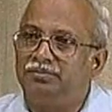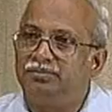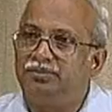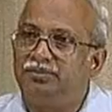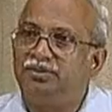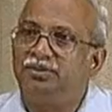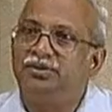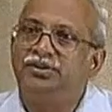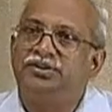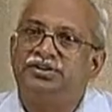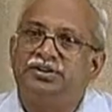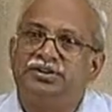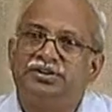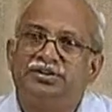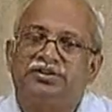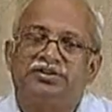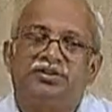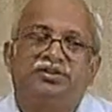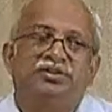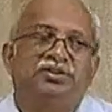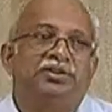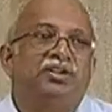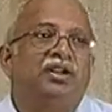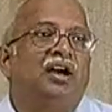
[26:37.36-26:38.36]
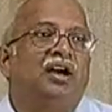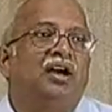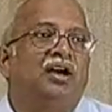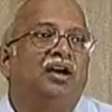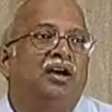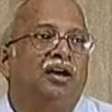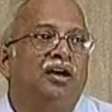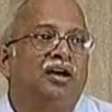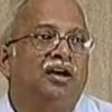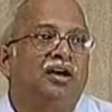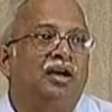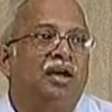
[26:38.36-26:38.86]
which is
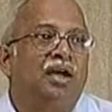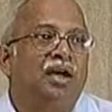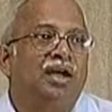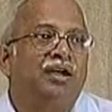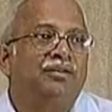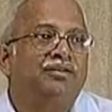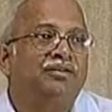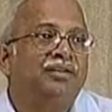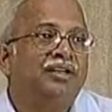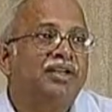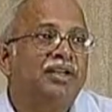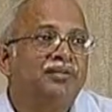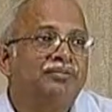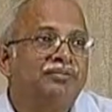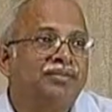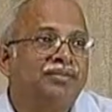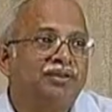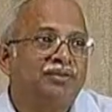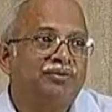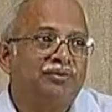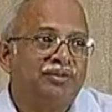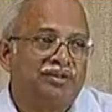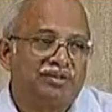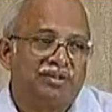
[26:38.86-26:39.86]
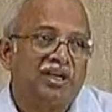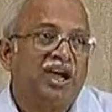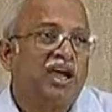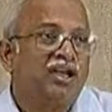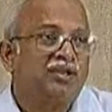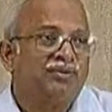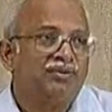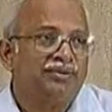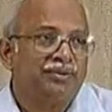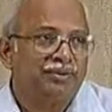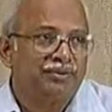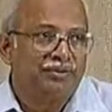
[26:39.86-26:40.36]
having a high
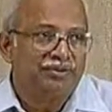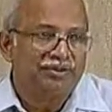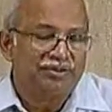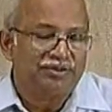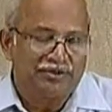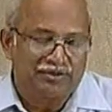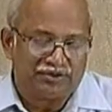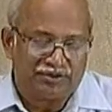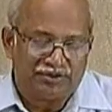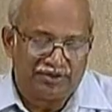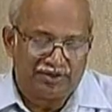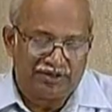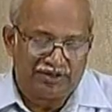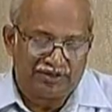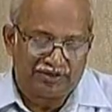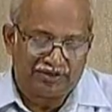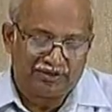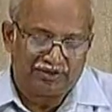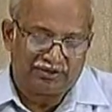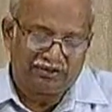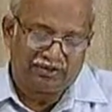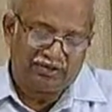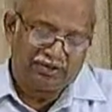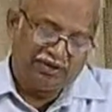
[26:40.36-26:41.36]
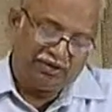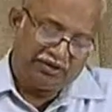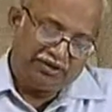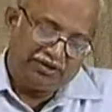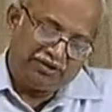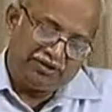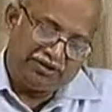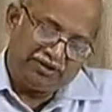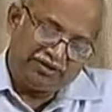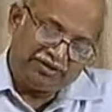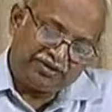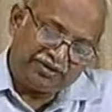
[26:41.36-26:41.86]
frequency oscillation.
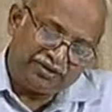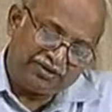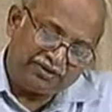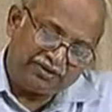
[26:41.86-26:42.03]
This is